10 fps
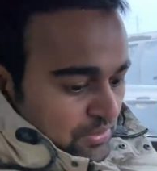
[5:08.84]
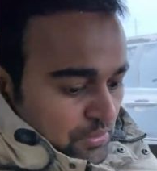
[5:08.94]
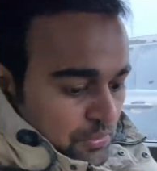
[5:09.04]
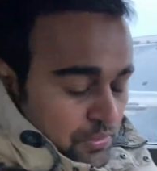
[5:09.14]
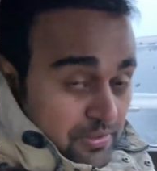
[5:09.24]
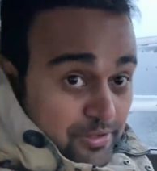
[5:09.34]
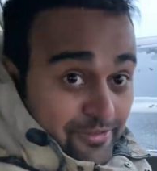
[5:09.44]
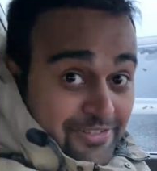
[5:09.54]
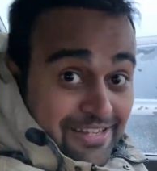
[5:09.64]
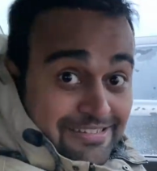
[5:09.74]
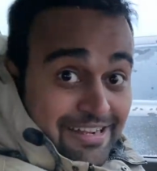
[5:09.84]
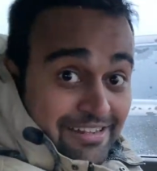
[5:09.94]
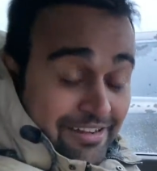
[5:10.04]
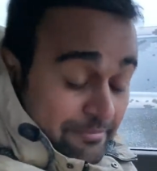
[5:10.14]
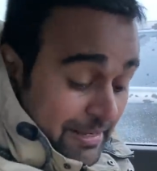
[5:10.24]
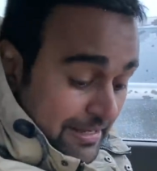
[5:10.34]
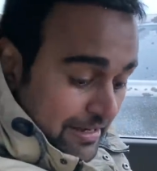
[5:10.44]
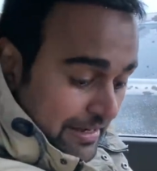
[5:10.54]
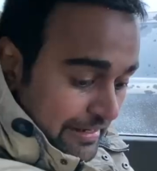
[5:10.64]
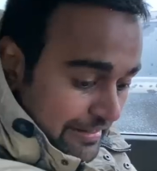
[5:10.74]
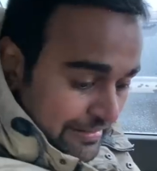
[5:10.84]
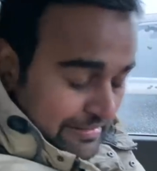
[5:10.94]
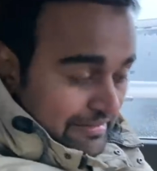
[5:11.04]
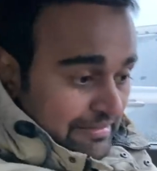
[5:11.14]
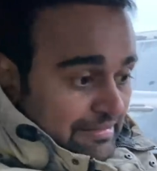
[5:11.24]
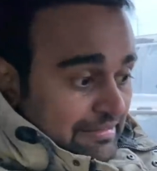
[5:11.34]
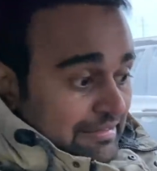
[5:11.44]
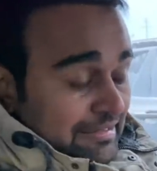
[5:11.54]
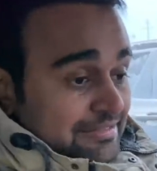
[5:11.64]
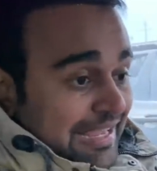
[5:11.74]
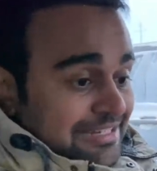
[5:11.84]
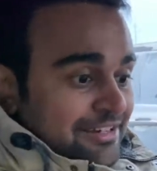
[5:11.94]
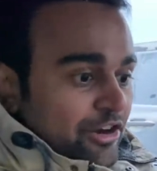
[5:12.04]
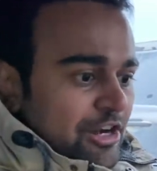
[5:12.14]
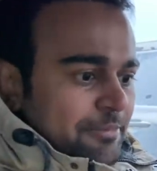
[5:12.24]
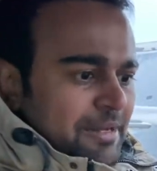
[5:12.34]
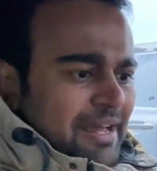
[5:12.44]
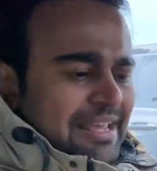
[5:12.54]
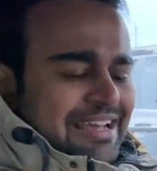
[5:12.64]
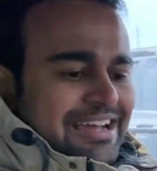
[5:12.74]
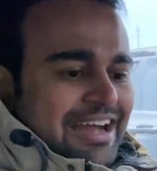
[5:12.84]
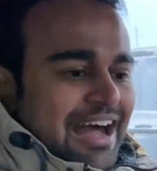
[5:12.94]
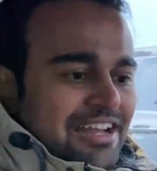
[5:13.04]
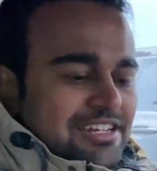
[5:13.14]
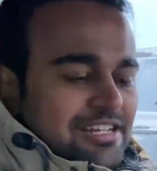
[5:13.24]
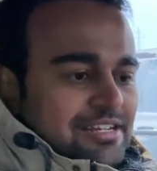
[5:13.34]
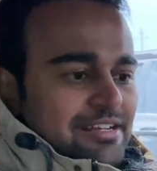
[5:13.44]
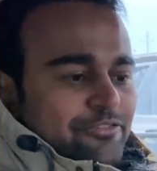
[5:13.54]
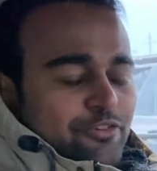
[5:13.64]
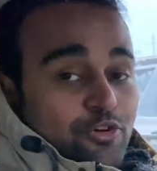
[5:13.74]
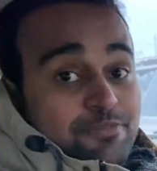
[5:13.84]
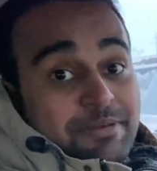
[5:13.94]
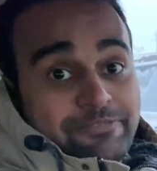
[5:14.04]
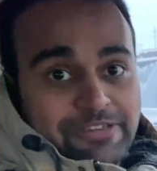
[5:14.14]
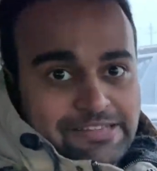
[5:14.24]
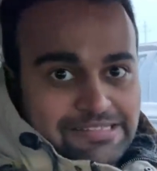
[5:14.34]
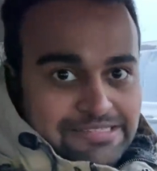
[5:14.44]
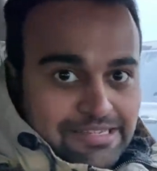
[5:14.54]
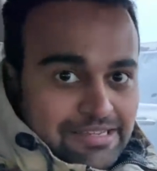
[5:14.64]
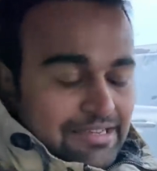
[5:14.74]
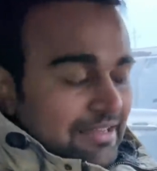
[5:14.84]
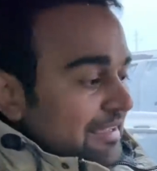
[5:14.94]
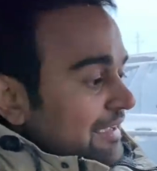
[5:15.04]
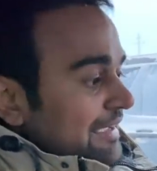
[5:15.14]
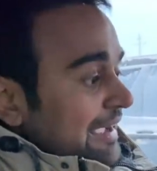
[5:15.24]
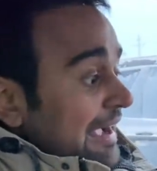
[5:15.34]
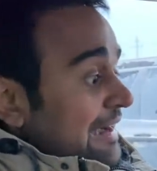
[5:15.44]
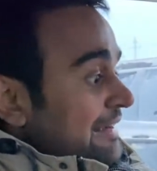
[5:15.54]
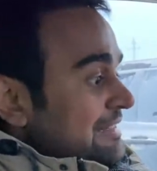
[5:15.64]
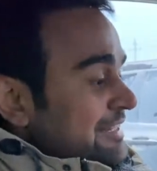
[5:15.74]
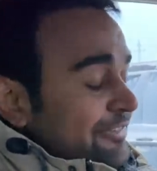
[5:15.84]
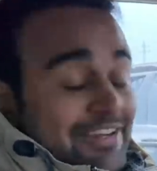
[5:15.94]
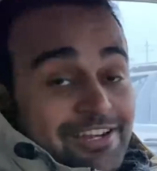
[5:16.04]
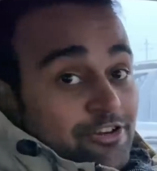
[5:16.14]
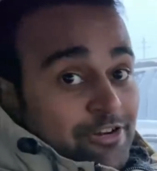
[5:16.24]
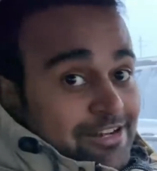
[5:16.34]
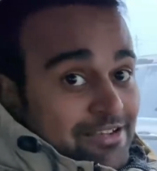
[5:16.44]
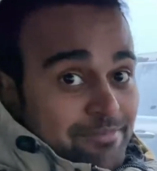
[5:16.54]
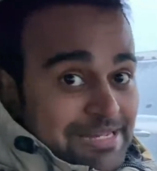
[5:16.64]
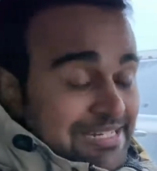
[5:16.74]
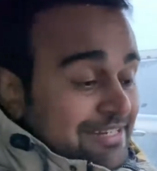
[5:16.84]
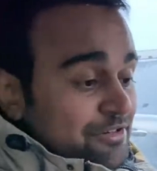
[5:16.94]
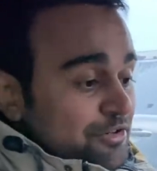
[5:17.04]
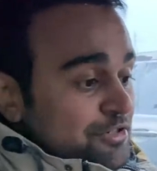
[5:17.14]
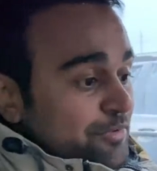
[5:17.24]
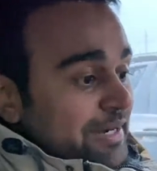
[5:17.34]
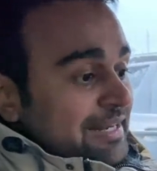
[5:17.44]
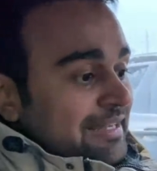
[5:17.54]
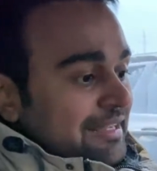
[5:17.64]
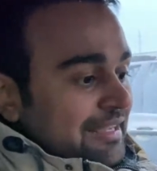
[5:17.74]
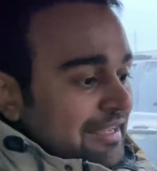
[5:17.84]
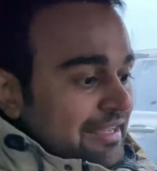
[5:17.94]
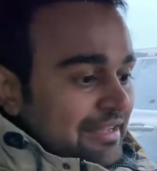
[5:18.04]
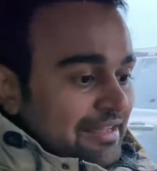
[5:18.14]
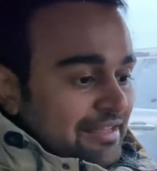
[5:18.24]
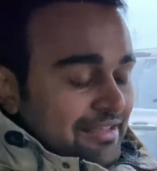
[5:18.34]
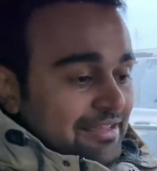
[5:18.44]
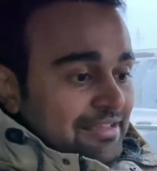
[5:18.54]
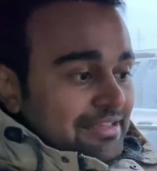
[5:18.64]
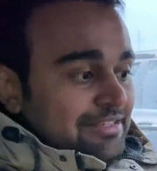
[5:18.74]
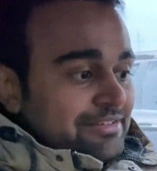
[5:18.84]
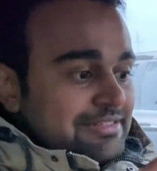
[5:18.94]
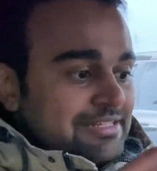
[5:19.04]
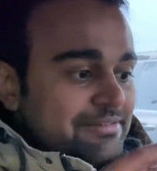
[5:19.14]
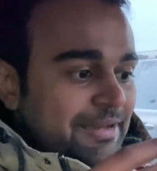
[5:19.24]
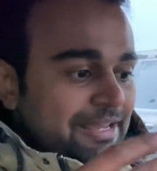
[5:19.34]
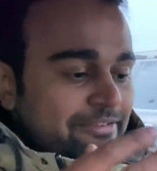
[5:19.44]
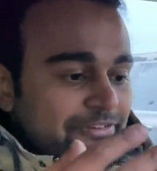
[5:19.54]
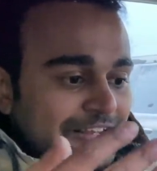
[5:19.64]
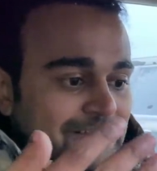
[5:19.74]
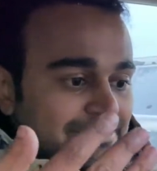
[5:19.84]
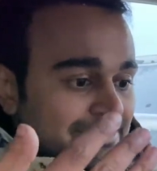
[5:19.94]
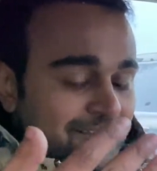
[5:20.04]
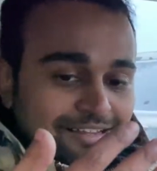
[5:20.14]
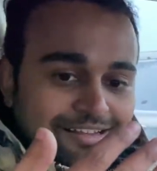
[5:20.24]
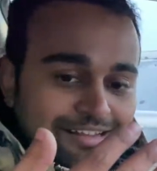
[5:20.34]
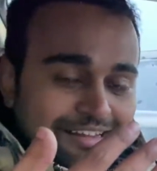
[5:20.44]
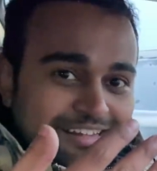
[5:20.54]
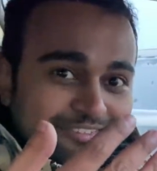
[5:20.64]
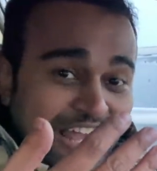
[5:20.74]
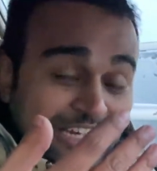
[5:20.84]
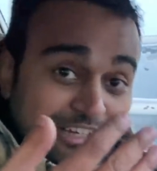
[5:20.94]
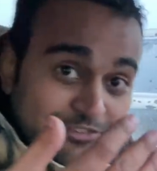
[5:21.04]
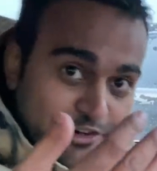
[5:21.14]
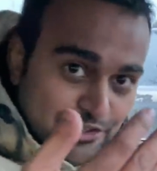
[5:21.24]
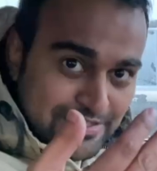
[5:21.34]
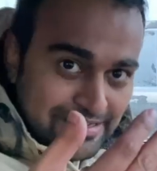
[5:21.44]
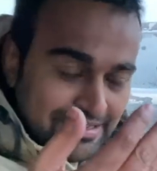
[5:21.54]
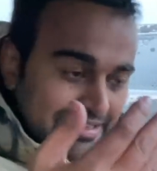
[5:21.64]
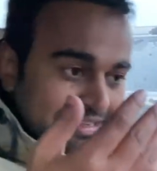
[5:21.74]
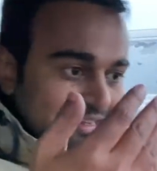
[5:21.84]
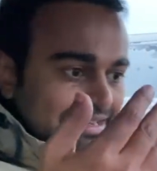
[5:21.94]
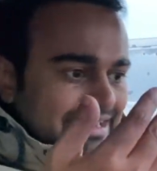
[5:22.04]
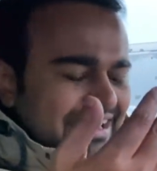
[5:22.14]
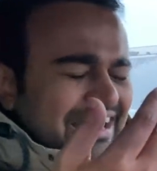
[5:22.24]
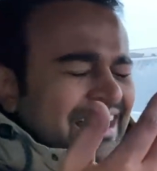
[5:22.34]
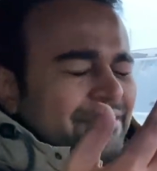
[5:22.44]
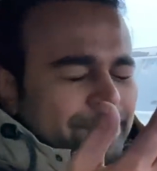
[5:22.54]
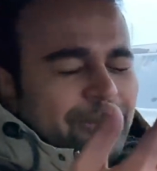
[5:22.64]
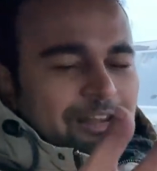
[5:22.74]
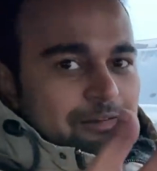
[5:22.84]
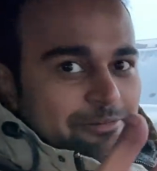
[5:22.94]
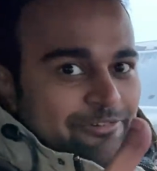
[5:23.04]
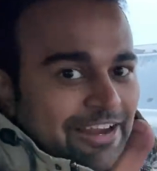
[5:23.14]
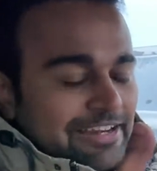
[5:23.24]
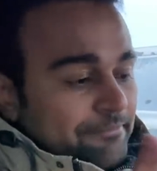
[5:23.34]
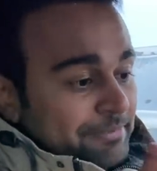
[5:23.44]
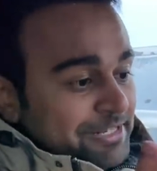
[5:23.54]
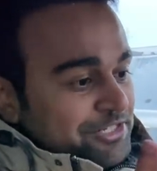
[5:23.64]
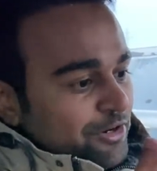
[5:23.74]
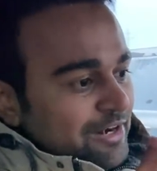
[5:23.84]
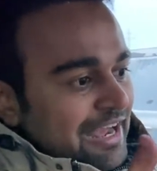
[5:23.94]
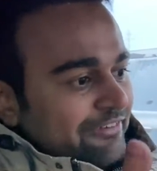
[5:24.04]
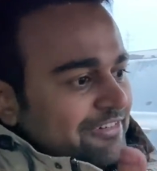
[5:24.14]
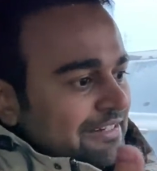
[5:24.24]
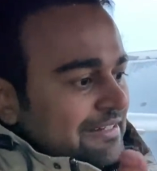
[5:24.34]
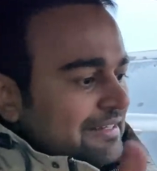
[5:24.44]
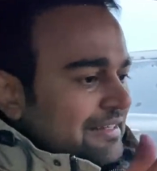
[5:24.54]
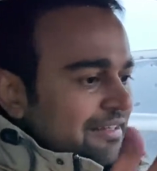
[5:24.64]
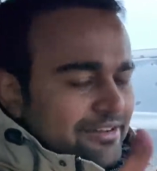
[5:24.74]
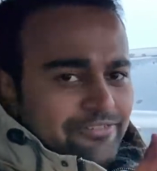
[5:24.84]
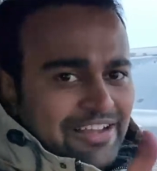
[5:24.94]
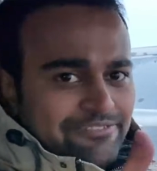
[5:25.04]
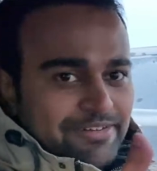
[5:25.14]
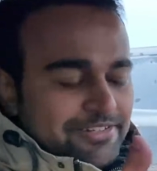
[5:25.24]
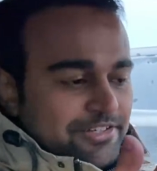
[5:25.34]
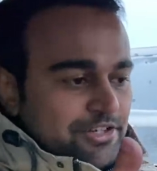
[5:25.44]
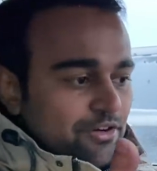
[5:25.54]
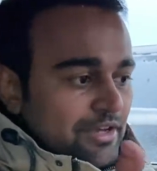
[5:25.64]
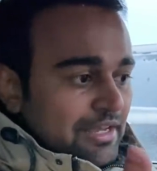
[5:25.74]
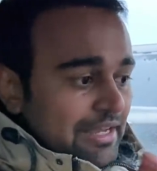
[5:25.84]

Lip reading: Oh, so I've just started my car. It's actually horrible. I can't hold my fingers. And it's definitely not recommended. Don't do it. You can see my fingers are actually frozen. I'll be fine, I'm pretty sure, after 5 minutes or so.